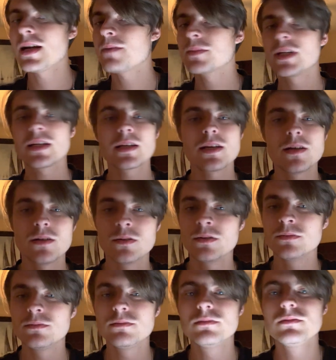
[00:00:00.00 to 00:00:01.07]
I'm gonna go
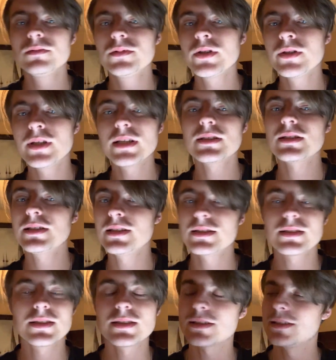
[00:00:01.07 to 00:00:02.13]
do this and this
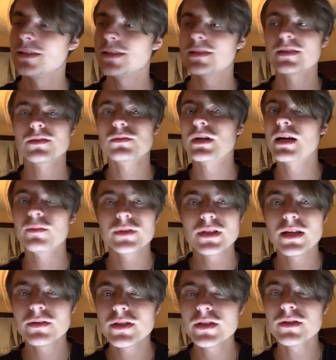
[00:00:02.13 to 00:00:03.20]
and this, and this is what I would
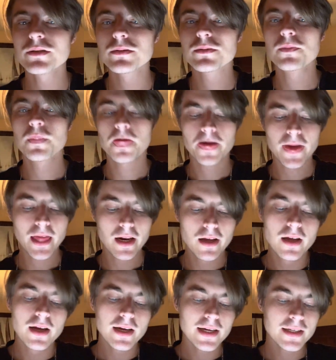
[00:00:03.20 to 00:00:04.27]
go do.
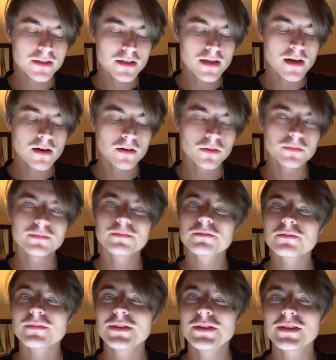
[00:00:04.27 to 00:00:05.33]
And so
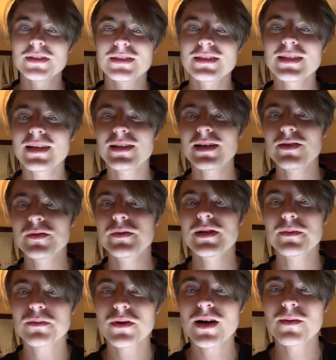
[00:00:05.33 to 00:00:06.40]
you could see how that would be a
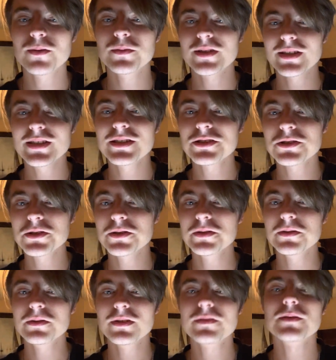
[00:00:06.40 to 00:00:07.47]
problem or an
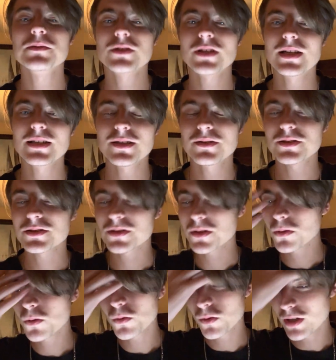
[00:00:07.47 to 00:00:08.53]
issue if I'm trying to go to school